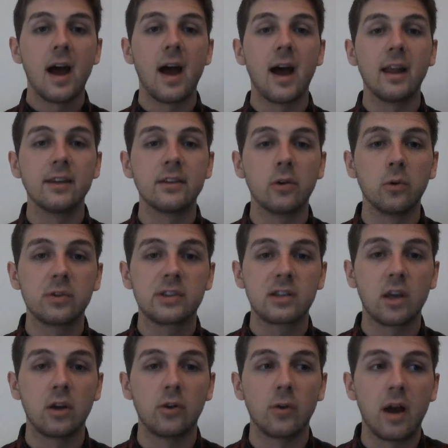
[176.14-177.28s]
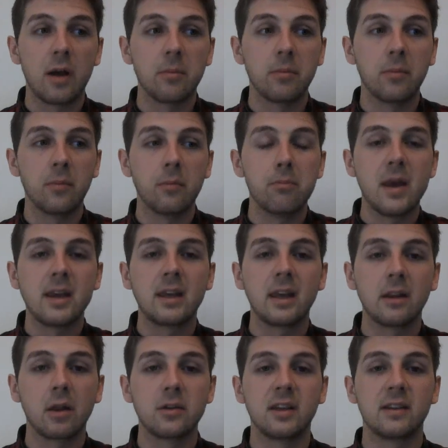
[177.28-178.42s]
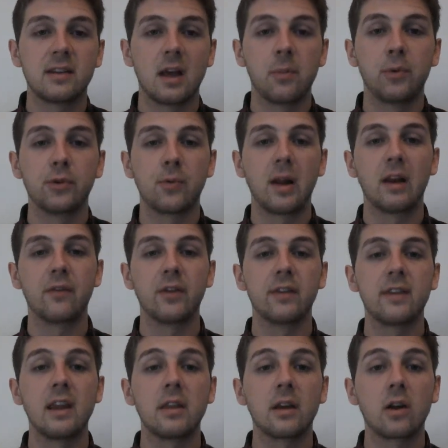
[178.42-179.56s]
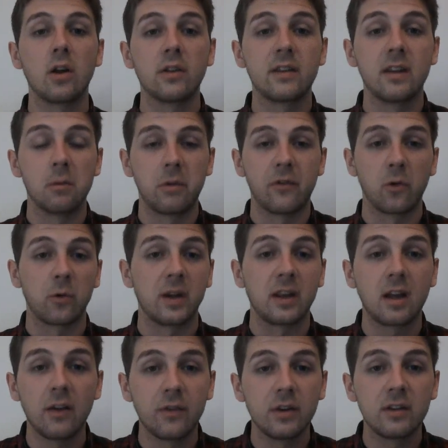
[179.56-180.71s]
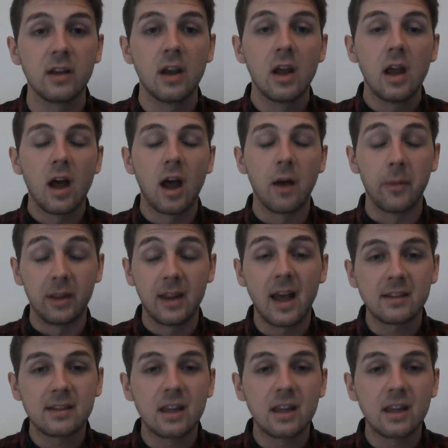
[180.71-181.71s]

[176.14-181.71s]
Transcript: and also making those examples relevant to either content that we've already covered in that